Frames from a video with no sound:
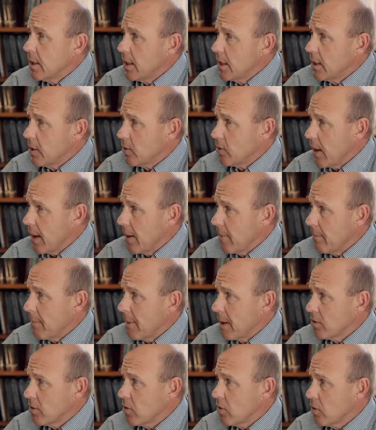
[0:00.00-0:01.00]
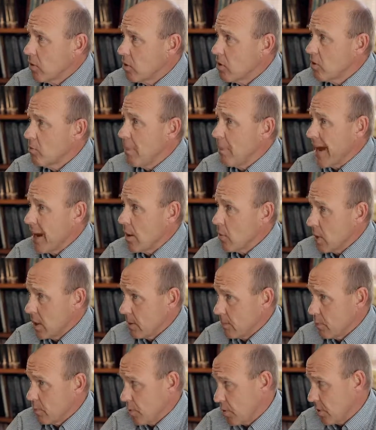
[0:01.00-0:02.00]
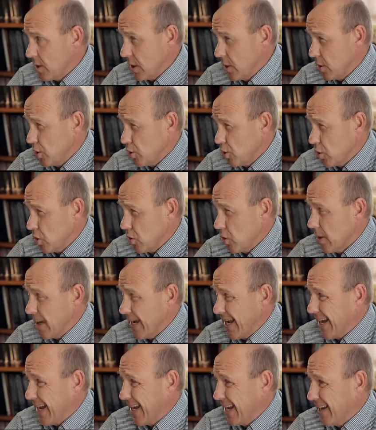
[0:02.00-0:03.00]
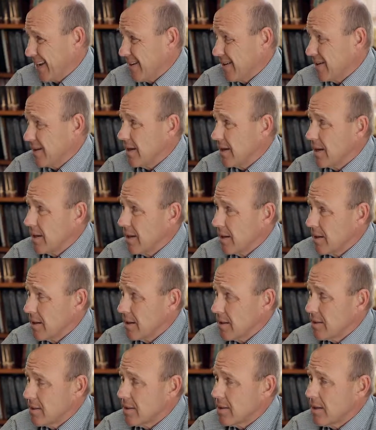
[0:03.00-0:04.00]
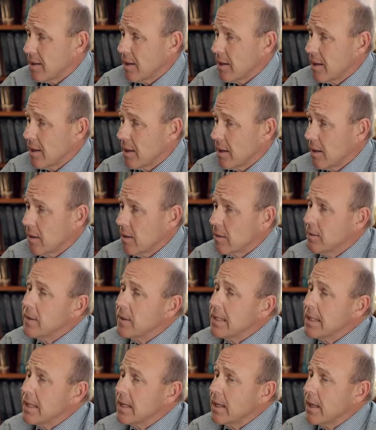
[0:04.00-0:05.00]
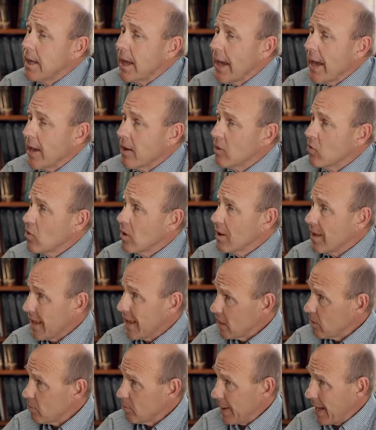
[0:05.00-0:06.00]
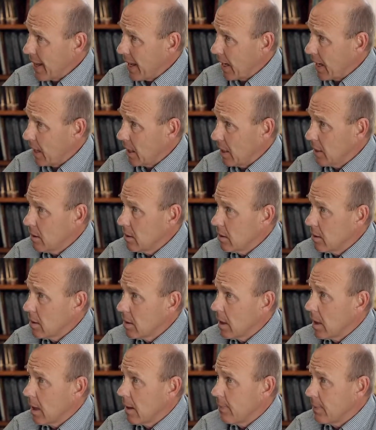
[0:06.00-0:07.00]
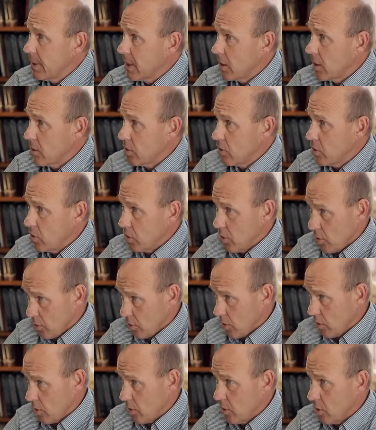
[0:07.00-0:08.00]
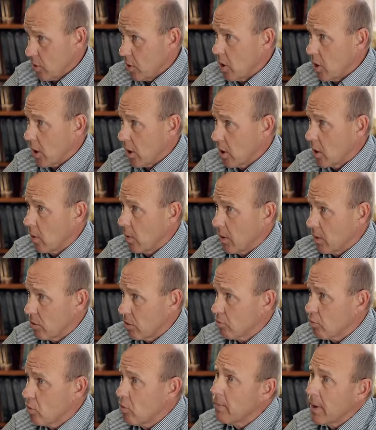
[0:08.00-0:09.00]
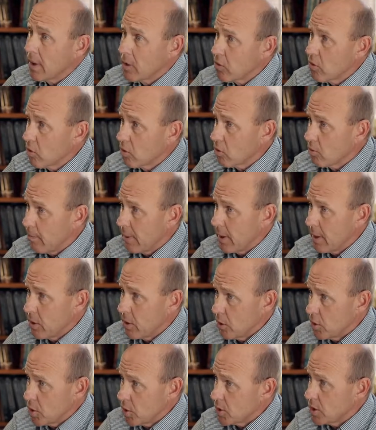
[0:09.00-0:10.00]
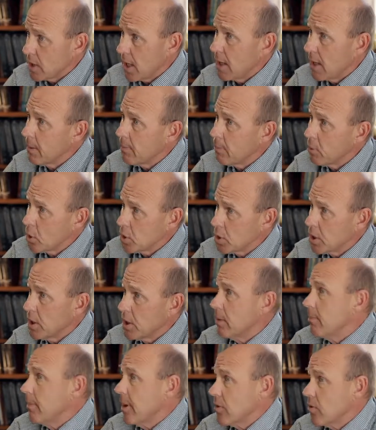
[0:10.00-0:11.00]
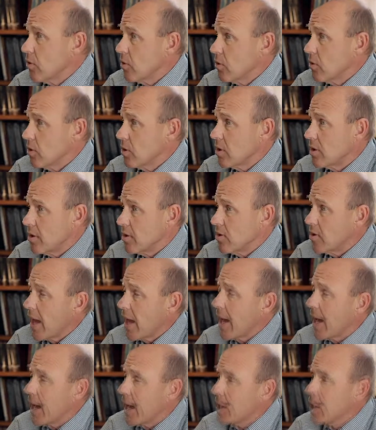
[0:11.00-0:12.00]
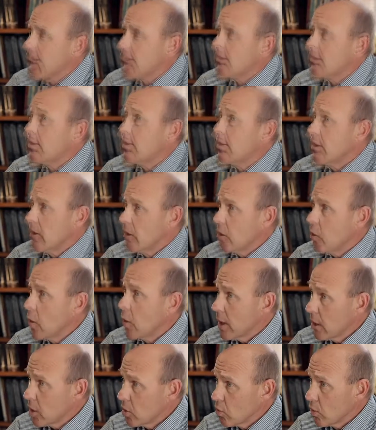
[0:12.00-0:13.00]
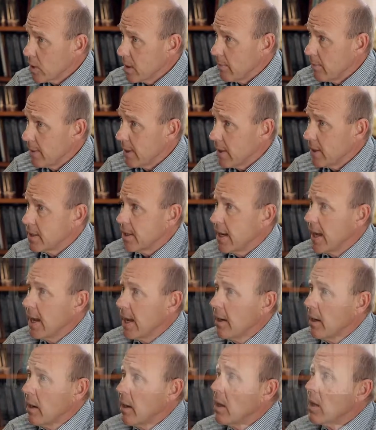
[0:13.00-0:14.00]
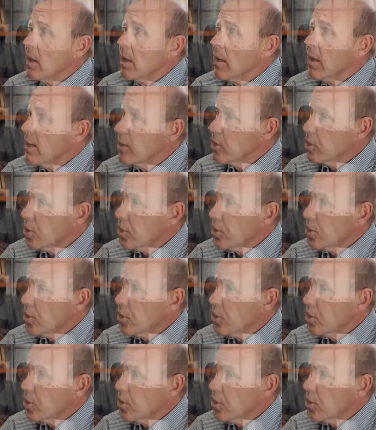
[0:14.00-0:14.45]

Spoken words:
is a muscle sparing procedure and it has less pain because you're not going through muscles, but you're just kind of pushing the muscles to the side. They're quicker to rehabilitate, less